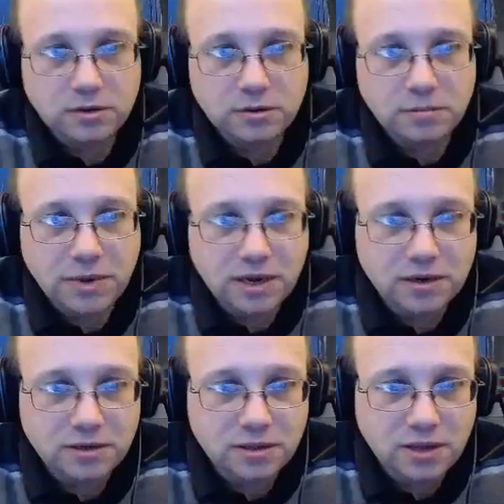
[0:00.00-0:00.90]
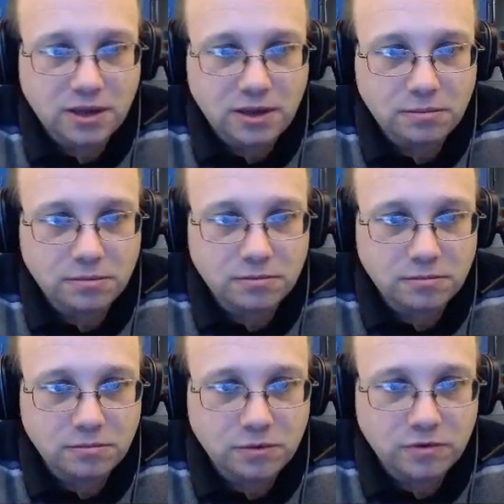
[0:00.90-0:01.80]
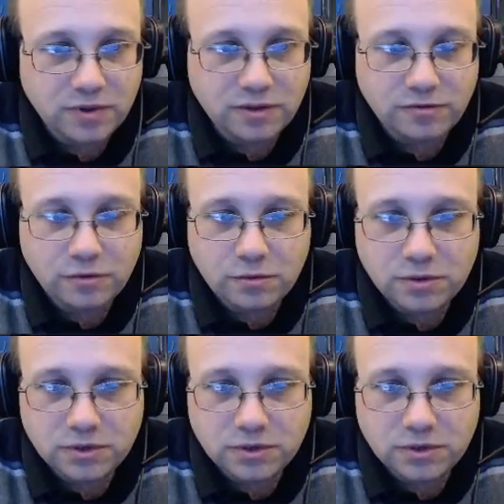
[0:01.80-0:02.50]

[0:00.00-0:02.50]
Back into the cab, move that forward.